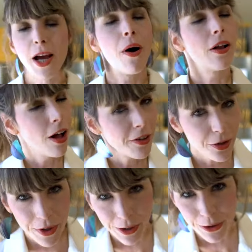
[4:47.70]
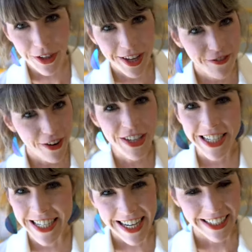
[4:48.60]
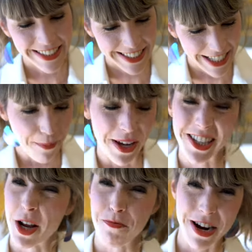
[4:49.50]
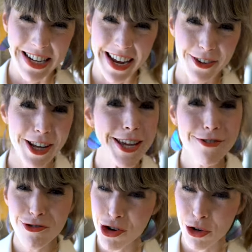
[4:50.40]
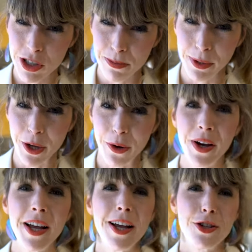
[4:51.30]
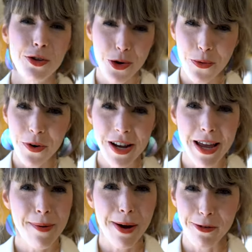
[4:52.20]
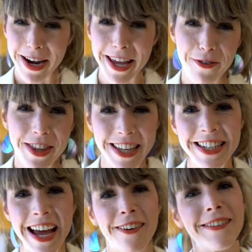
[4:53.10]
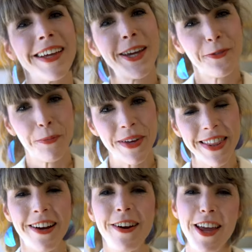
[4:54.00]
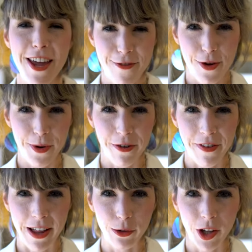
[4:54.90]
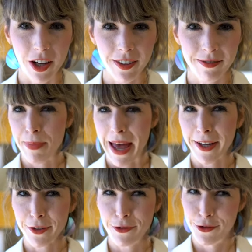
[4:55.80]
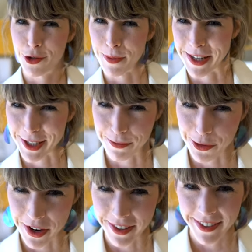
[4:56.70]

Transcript: Now, I'll also include a very detailed step-by-step breakdown in the show notes below, so don't worry about writing everything down. It will be there if you want to follow along. Back to my sleep screen.